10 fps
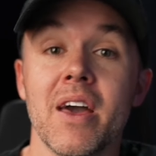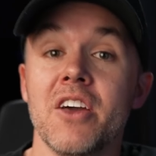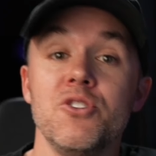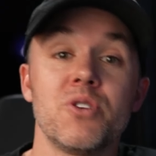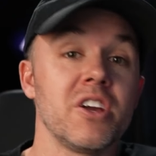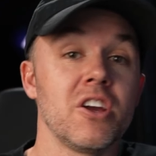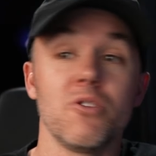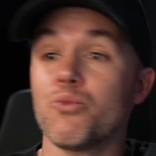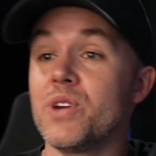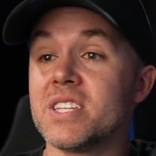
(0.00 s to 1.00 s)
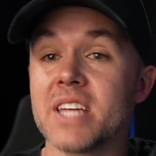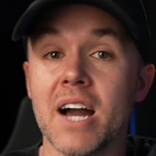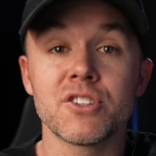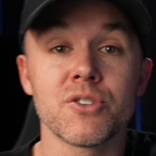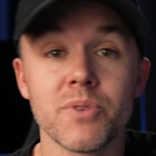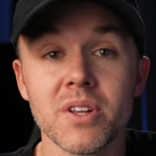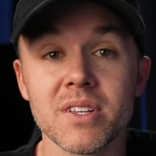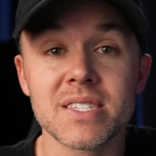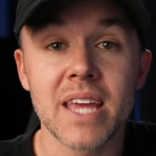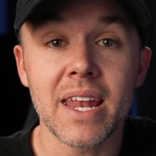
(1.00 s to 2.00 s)
You can reach out to real
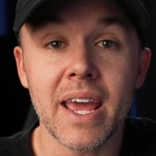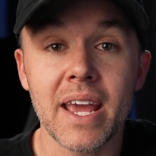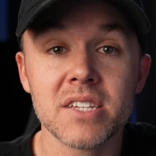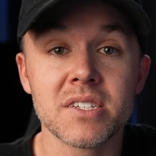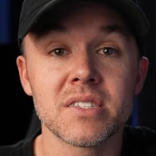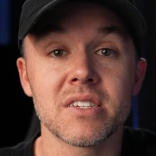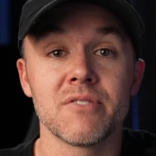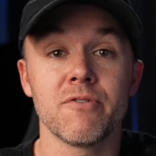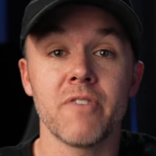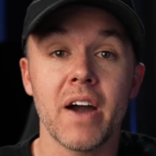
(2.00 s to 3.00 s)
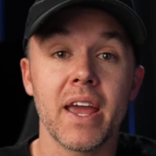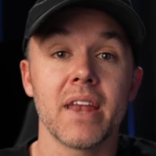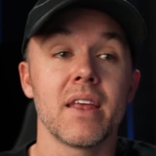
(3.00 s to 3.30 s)
estate agents and find